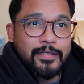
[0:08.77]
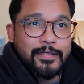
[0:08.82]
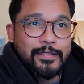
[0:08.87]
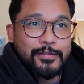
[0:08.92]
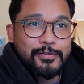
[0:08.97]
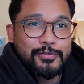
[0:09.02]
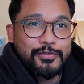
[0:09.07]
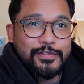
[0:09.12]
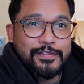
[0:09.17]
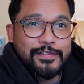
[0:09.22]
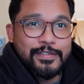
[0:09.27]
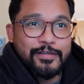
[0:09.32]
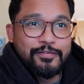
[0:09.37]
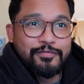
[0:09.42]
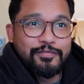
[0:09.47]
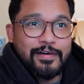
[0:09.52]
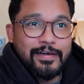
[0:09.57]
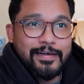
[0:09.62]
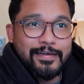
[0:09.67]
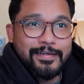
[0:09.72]
interesting
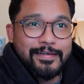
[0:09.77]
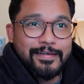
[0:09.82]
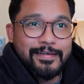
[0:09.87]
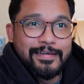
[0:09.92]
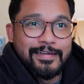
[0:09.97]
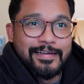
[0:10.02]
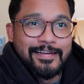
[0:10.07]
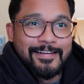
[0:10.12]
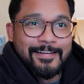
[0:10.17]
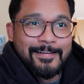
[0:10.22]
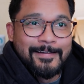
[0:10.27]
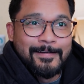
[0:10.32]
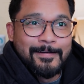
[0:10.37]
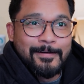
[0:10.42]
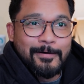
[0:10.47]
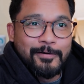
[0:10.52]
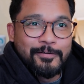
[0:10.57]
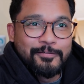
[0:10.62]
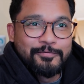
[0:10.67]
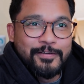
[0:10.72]
find
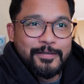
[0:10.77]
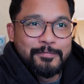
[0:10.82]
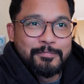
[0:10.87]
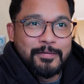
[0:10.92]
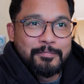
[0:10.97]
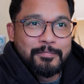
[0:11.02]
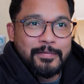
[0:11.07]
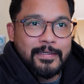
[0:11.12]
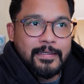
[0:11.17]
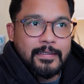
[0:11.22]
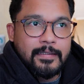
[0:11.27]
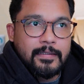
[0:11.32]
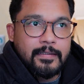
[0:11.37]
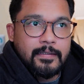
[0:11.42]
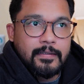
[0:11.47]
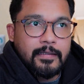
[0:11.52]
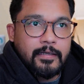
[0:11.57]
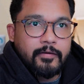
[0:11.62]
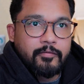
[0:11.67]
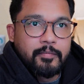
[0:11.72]
on Figma Make.
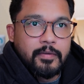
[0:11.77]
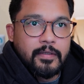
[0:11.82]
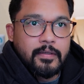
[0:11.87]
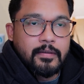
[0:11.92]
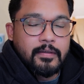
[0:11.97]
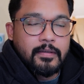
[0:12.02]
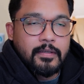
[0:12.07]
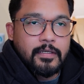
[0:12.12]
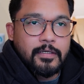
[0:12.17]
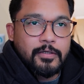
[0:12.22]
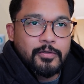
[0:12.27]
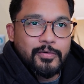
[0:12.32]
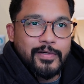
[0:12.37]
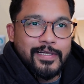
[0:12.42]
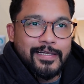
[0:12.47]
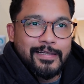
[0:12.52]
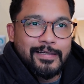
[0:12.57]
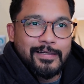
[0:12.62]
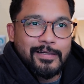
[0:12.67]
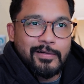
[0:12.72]
I've been
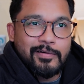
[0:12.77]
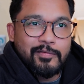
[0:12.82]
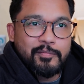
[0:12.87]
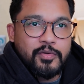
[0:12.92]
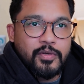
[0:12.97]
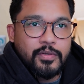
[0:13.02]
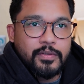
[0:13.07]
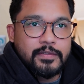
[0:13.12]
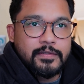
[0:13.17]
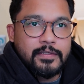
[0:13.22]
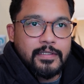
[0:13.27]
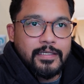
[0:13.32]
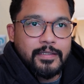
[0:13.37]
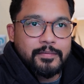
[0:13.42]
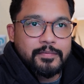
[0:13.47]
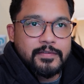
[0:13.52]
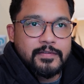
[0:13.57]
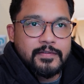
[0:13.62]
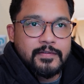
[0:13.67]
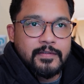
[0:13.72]
creating a lot of
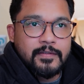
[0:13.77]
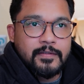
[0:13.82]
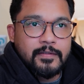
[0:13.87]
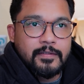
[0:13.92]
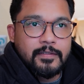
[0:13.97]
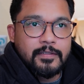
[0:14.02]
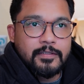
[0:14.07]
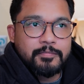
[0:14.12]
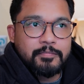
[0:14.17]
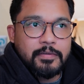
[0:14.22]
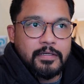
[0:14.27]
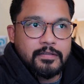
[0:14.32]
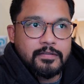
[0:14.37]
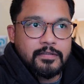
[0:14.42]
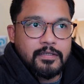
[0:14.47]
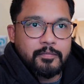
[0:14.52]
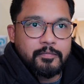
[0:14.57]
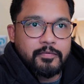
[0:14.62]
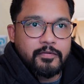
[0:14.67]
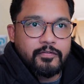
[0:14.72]
prototypes this past
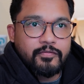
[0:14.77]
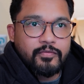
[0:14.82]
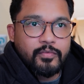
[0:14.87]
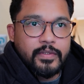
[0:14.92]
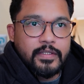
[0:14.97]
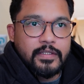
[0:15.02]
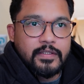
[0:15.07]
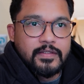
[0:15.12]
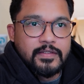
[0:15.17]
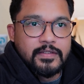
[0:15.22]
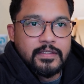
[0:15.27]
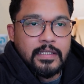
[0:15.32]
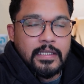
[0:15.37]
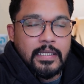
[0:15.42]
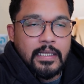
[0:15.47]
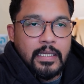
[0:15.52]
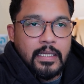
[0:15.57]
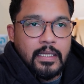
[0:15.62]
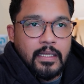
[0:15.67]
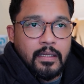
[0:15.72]
couple of weeks
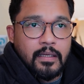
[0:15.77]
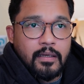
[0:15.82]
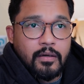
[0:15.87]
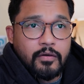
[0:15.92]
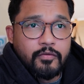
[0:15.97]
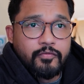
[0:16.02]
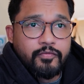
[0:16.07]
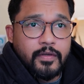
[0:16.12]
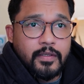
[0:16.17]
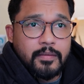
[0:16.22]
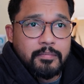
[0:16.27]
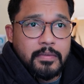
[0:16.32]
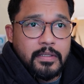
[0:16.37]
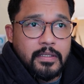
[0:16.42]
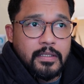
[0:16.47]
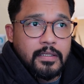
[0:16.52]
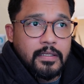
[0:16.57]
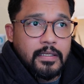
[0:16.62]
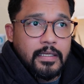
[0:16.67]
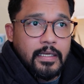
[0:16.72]
on
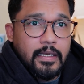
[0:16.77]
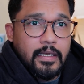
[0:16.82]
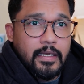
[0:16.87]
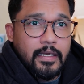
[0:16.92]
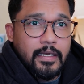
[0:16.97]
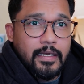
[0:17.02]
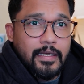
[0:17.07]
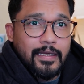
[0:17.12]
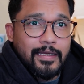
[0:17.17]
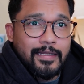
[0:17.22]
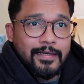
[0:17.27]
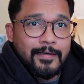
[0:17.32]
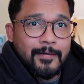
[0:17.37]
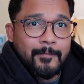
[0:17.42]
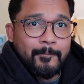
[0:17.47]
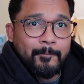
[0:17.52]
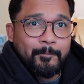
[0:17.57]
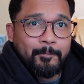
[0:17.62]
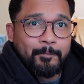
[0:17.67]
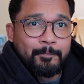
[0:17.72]
Figma, and
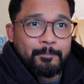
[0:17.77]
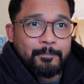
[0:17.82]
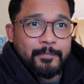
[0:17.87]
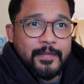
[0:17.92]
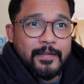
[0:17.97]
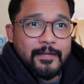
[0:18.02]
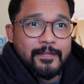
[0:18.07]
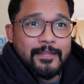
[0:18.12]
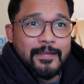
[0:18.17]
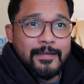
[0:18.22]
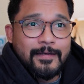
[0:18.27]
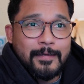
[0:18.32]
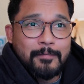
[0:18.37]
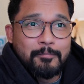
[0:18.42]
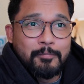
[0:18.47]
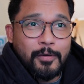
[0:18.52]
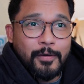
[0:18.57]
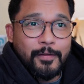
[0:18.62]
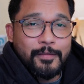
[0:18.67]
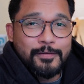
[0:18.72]
the thing
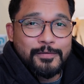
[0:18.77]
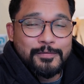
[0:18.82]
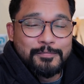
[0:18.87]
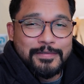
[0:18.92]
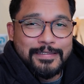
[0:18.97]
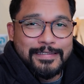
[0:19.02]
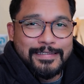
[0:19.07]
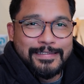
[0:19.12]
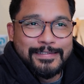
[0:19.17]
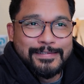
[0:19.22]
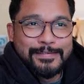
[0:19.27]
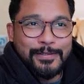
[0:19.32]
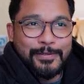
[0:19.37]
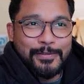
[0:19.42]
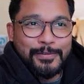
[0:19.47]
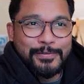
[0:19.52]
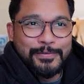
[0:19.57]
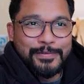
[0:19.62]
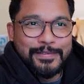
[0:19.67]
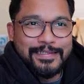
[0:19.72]
that bothers me is
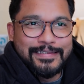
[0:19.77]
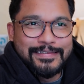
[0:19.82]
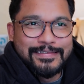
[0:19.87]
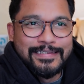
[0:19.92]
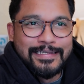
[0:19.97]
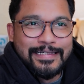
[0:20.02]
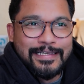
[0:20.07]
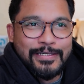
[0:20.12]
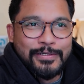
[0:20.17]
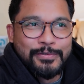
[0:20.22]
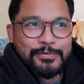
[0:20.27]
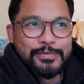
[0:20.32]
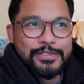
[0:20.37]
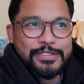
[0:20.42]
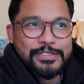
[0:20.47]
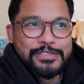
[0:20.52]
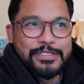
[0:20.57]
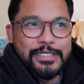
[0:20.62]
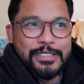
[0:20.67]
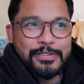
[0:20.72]
always
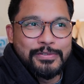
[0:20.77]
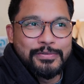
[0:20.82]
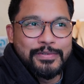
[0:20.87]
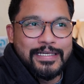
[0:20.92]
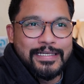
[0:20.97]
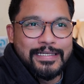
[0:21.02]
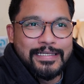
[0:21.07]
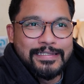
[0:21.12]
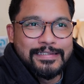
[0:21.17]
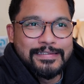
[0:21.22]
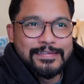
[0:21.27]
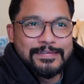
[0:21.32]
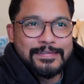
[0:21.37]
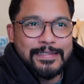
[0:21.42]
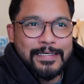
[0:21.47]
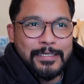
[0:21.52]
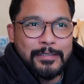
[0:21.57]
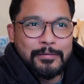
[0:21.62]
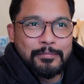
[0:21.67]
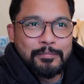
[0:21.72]
regenerating the
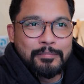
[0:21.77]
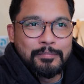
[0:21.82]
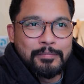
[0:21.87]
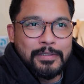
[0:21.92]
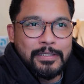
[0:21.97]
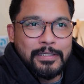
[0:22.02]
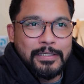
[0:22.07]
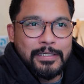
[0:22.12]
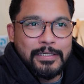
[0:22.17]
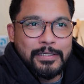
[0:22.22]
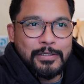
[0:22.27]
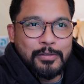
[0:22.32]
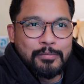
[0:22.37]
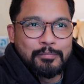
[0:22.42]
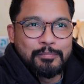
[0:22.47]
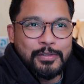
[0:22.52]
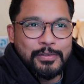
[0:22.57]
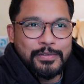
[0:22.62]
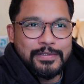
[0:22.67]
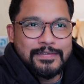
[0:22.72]
same
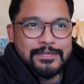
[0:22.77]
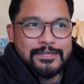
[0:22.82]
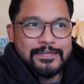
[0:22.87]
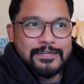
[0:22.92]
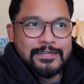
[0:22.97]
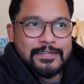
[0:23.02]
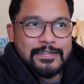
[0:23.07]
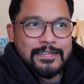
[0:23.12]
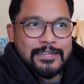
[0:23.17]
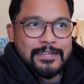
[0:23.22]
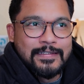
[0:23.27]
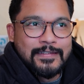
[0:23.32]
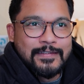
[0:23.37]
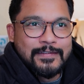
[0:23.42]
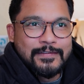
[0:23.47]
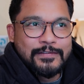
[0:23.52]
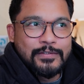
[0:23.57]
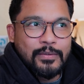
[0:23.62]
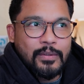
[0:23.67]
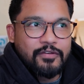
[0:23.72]
components.
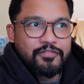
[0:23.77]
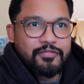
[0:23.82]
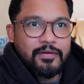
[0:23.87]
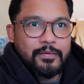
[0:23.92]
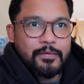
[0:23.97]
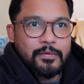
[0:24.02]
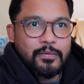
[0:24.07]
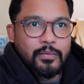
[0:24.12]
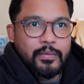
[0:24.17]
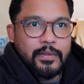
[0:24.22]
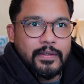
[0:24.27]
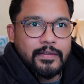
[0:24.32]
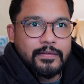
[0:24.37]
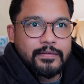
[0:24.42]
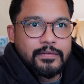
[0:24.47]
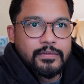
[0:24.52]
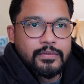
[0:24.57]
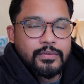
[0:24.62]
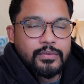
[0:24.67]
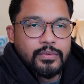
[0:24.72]
So I found a
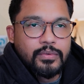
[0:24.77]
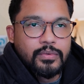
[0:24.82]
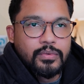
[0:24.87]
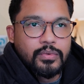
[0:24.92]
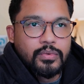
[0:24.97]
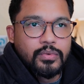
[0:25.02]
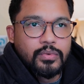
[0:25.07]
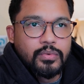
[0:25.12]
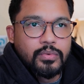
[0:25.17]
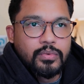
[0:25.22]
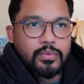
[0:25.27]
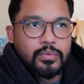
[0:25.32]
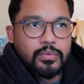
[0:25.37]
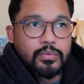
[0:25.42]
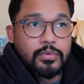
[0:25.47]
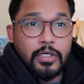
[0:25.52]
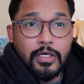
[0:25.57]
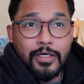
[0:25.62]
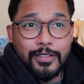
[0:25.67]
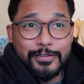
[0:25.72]
way to
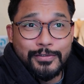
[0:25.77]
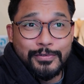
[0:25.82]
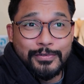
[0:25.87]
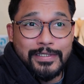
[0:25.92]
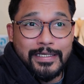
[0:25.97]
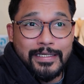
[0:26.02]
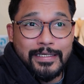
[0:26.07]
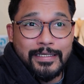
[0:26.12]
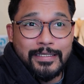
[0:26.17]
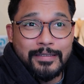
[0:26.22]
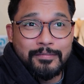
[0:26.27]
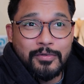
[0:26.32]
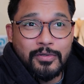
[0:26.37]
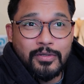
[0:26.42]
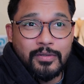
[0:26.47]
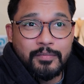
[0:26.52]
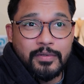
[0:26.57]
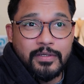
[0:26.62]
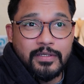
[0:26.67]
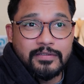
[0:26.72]
not do that
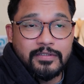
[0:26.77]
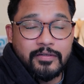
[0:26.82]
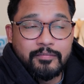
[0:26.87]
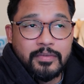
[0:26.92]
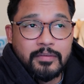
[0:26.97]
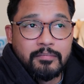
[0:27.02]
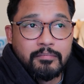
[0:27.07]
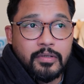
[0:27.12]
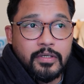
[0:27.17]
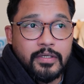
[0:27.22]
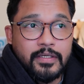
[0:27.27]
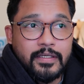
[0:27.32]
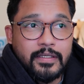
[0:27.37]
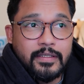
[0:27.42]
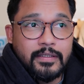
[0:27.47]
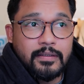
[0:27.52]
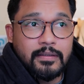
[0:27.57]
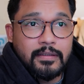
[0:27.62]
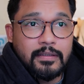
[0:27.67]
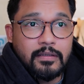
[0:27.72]
anymore because I've been
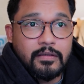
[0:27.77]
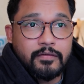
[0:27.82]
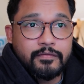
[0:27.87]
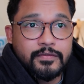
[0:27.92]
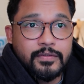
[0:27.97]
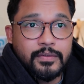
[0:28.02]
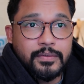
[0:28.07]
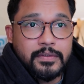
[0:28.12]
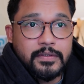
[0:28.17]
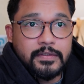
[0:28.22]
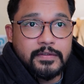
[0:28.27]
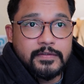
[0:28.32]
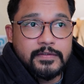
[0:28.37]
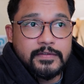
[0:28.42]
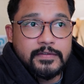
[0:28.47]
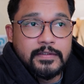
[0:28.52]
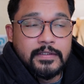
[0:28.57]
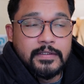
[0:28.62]
burning a lot of tokens